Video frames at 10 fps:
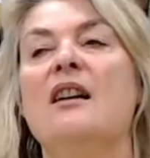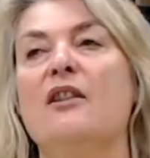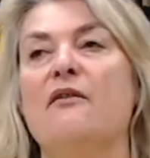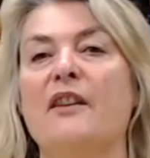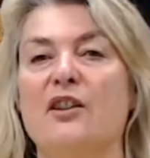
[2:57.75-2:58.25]

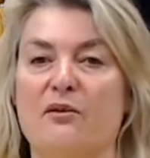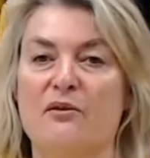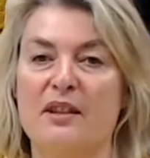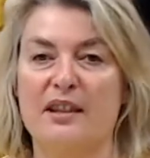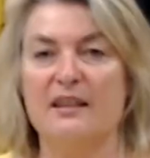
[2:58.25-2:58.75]
feed
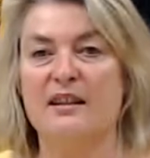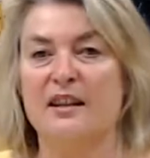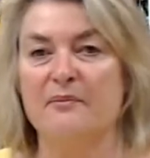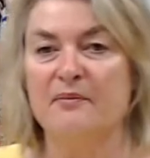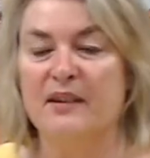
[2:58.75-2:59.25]
dogs, and it
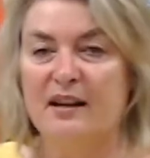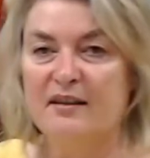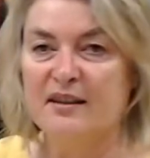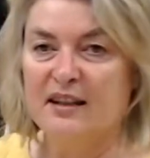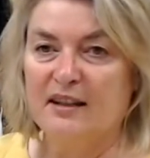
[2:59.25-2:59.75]

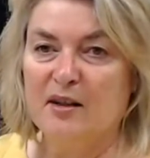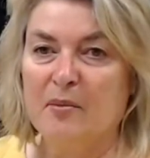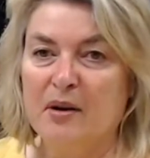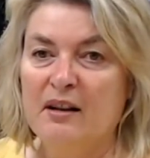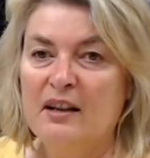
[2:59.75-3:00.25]
gathers things up.
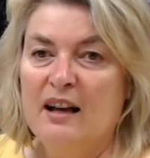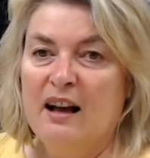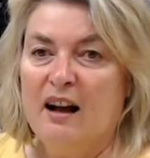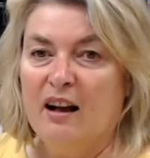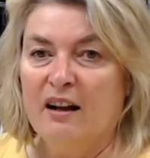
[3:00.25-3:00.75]

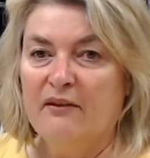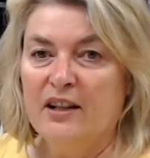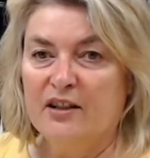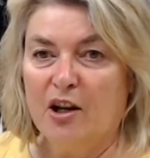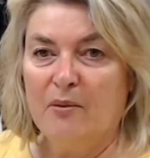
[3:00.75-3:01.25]
I haven't had
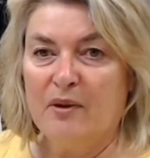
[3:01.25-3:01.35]
a go with that.